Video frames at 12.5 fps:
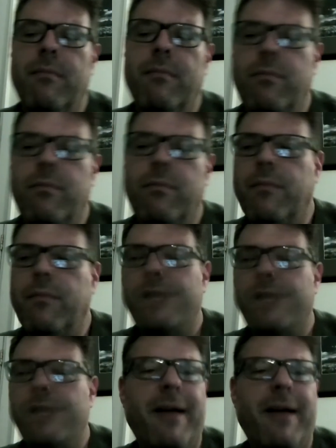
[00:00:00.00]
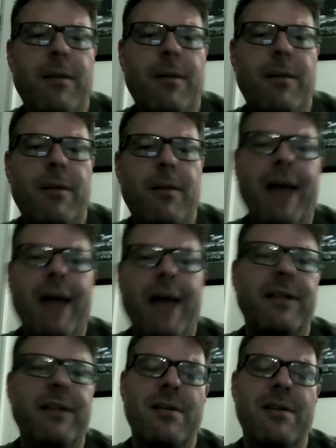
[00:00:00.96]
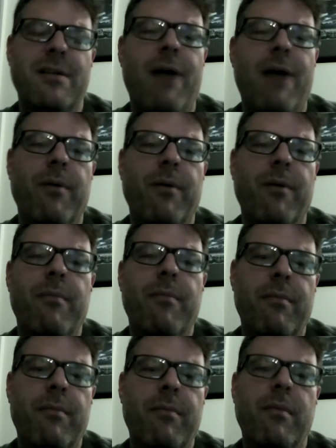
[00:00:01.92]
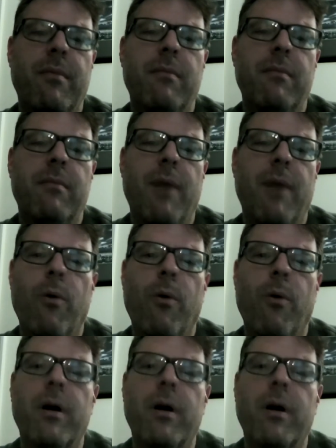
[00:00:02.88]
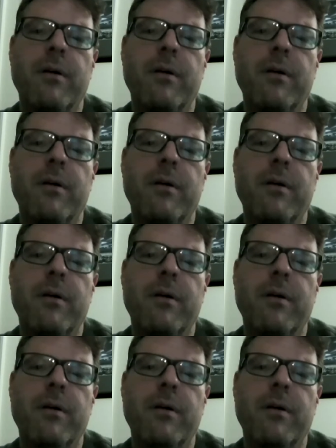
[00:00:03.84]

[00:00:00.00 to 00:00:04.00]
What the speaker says: expected and planned. That's just how it worked. Okay.